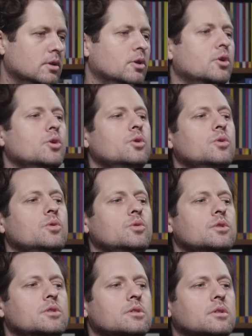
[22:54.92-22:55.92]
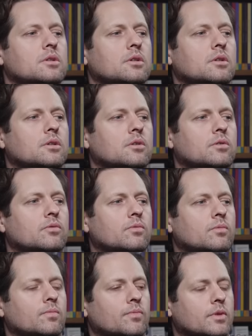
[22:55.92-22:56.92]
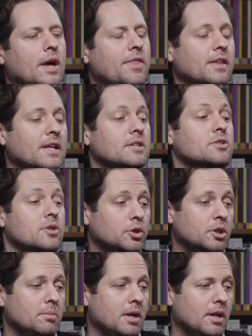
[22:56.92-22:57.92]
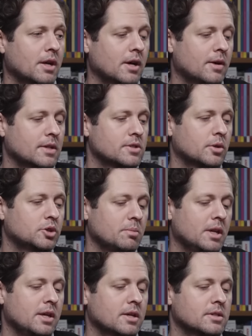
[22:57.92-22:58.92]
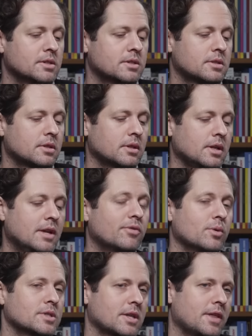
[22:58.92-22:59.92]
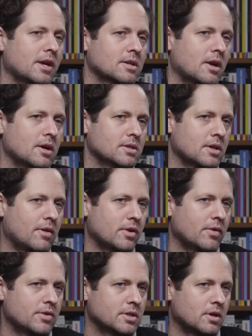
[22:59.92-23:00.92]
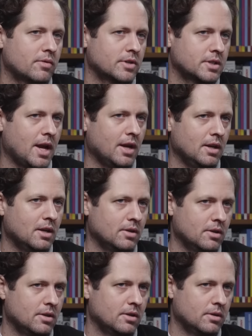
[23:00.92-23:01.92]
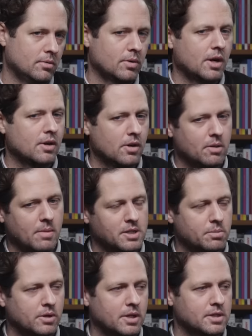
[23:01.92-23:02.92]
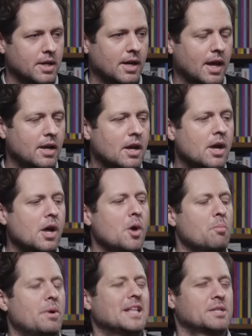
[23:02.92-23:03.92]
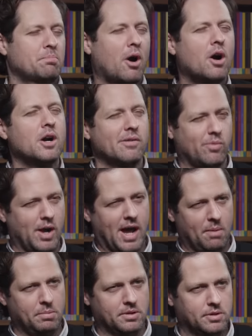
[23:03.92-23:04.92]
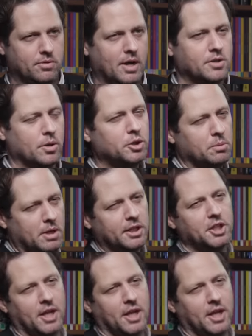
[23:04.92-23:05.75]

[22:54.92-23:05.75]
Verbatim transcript: whose, I think that social media and social media's influence, I think, is often over, overstated in the in what I call the mass protest decade, but it's part of what happens, right? Social media